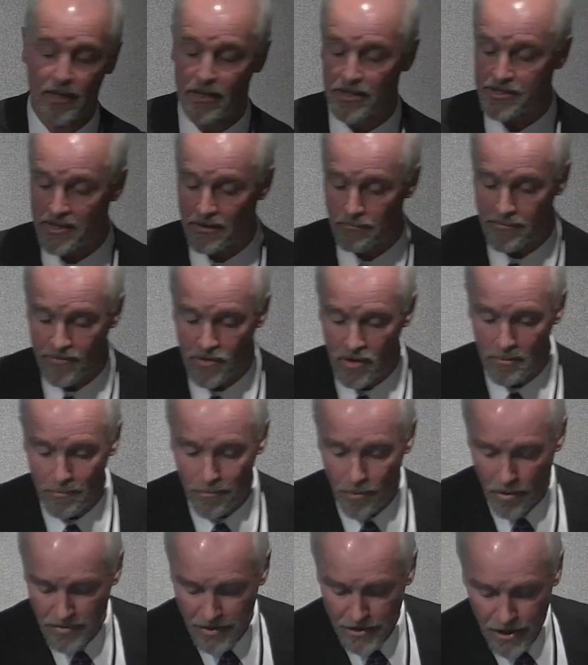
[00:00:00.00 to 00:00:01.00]
So we've got
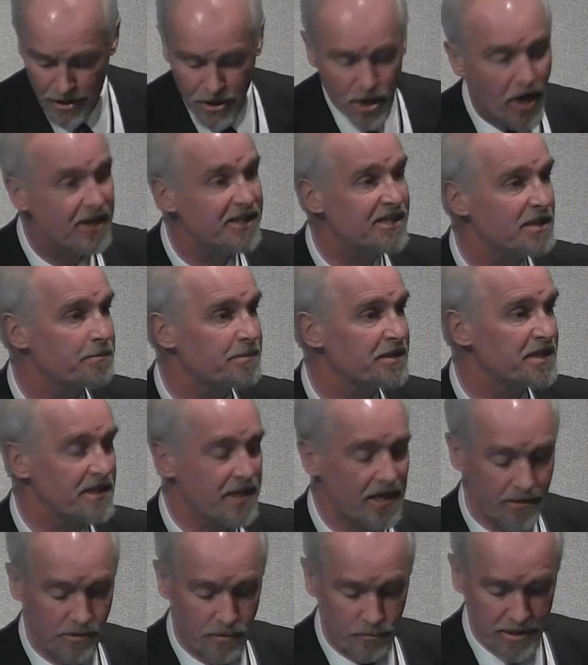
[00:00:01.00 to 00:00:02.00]
more than a
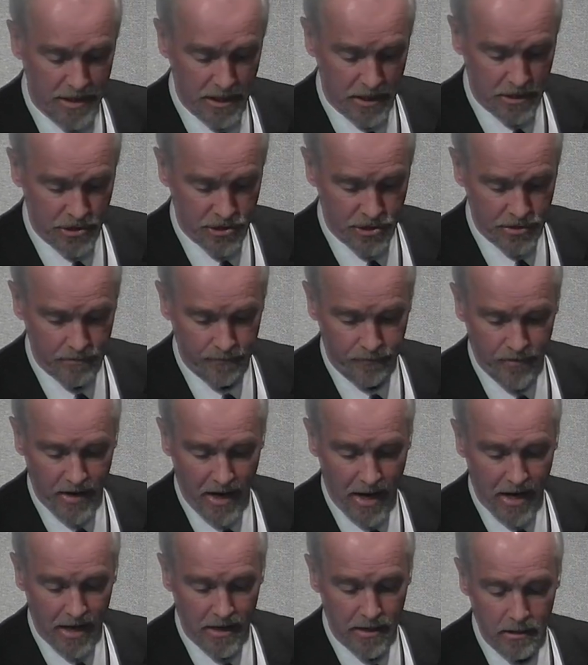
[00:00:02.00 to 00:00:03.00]
90% reduction
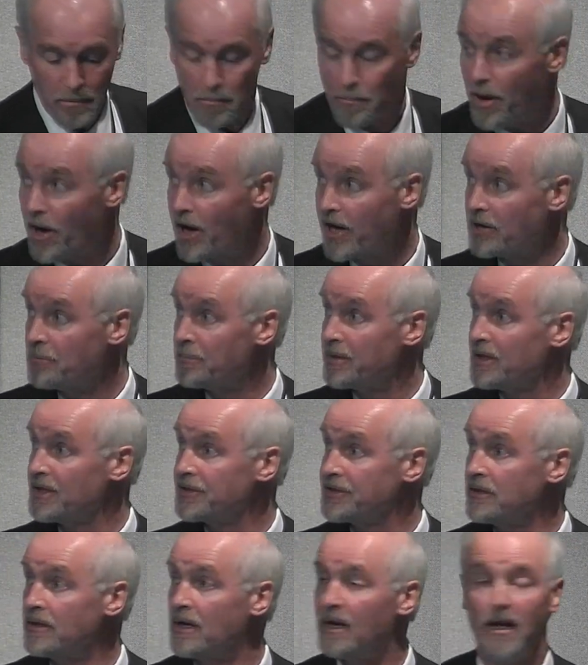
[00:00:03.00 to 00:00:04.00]
in
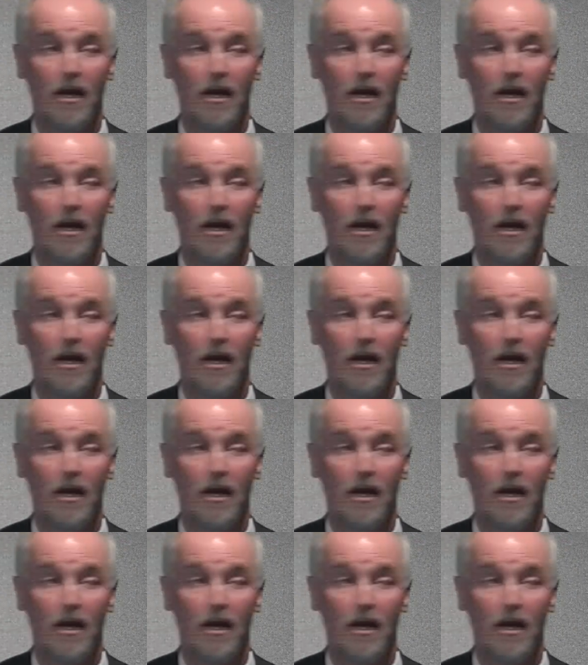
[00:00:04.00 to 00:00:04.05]
bioburden.